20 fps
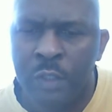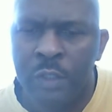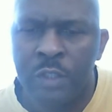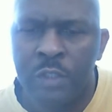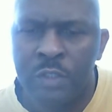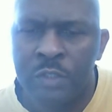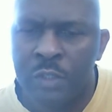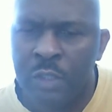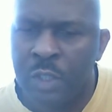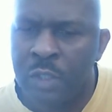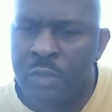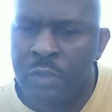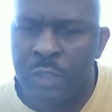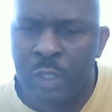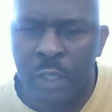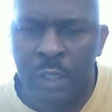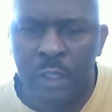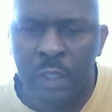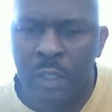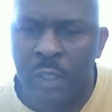is not
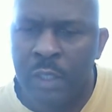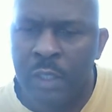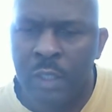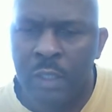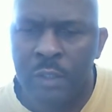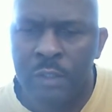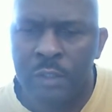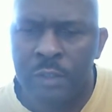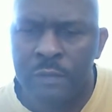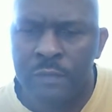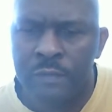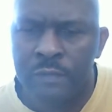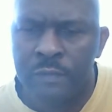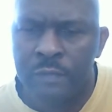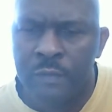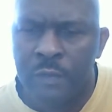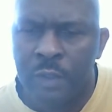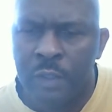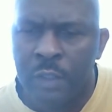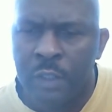a God.
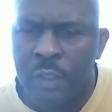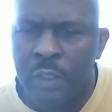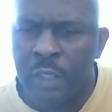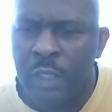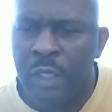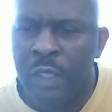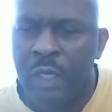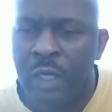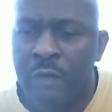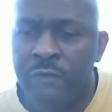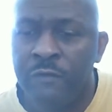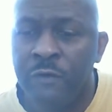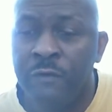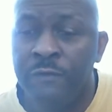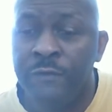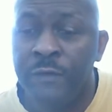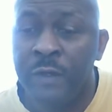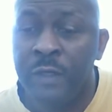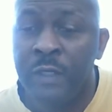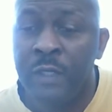They have
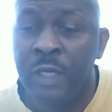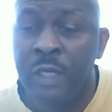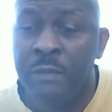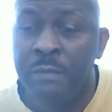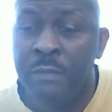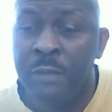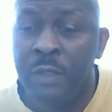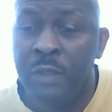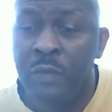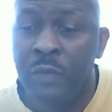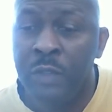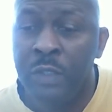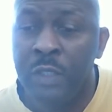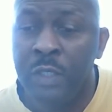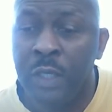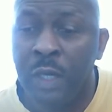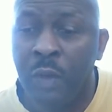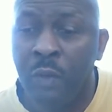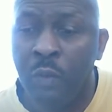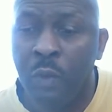offended me with
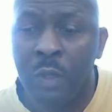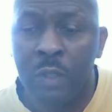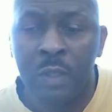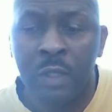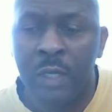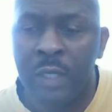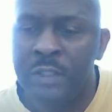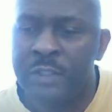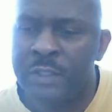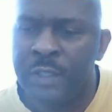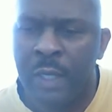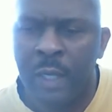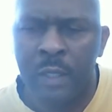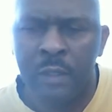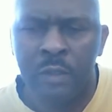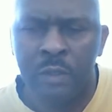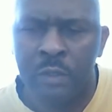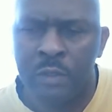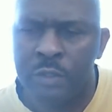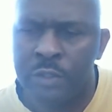their worthless
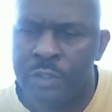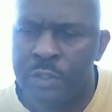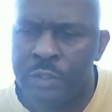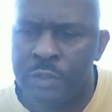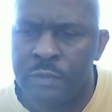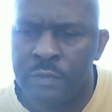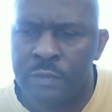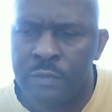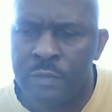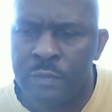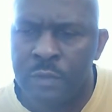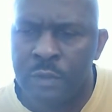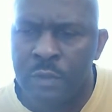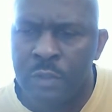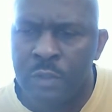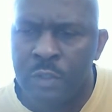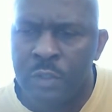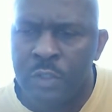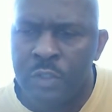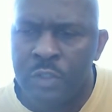idols.
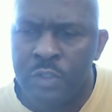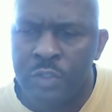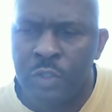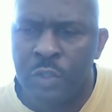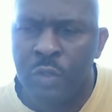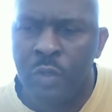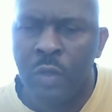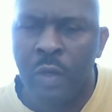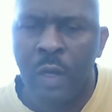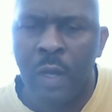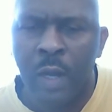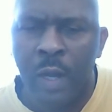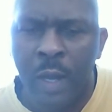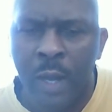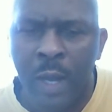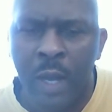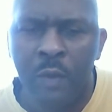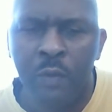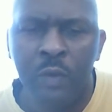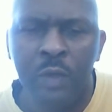So
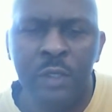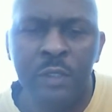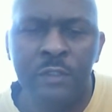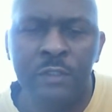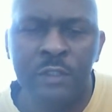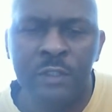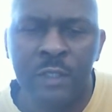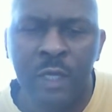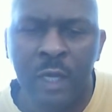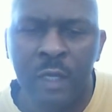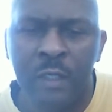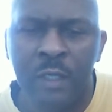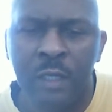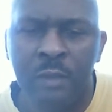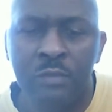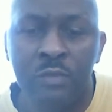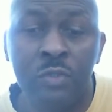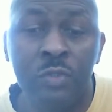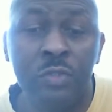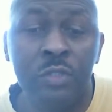I will incite
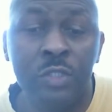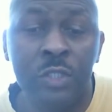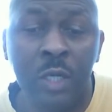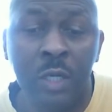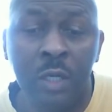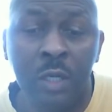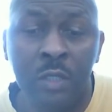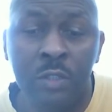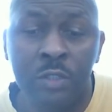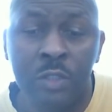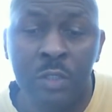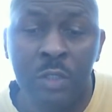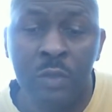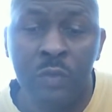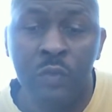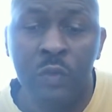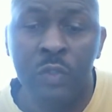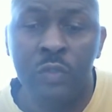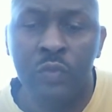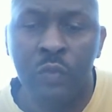them to jealousy
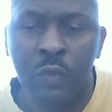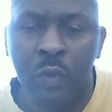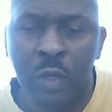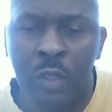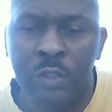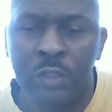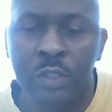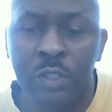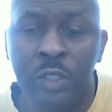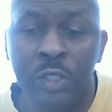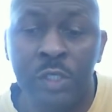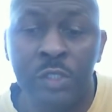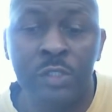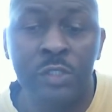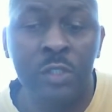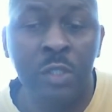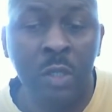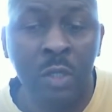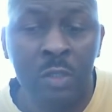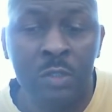with what is
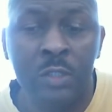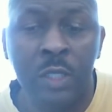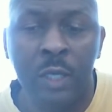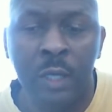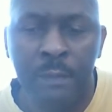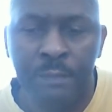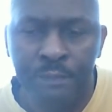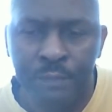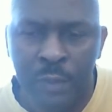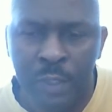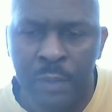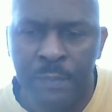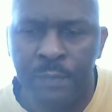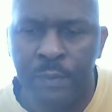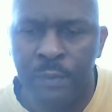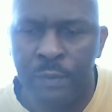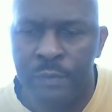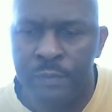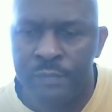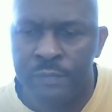not a
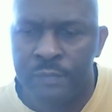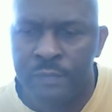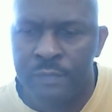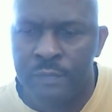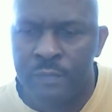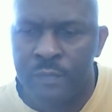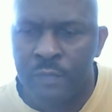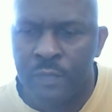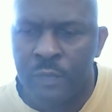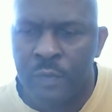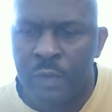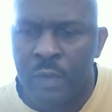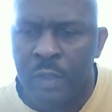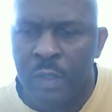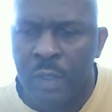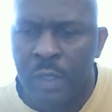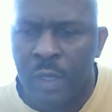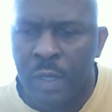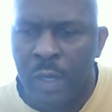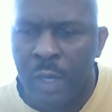people.
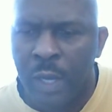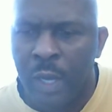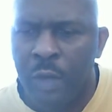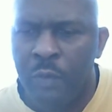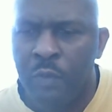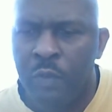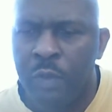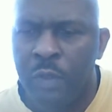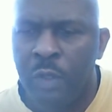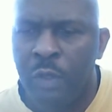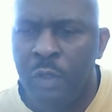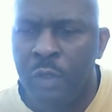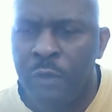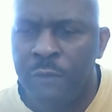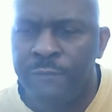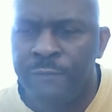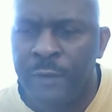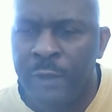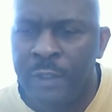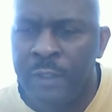I will
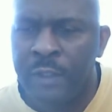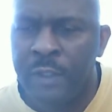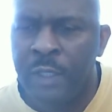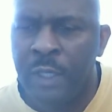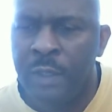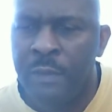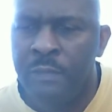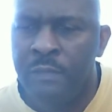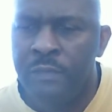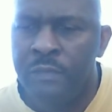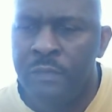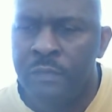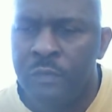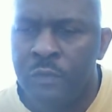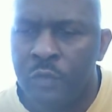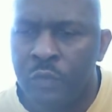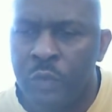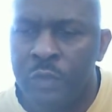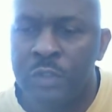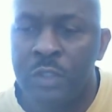offend them
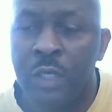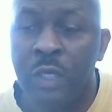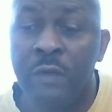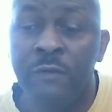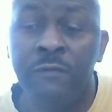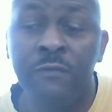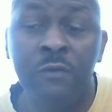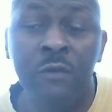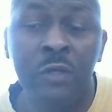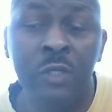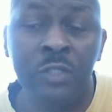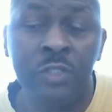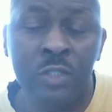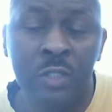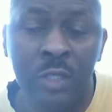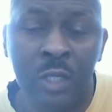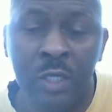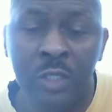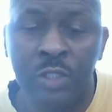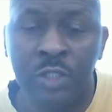with a foolish
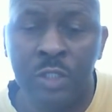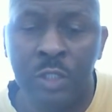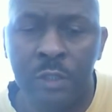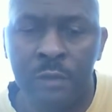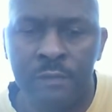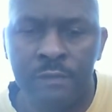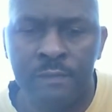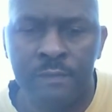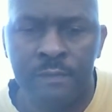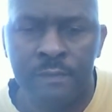nation.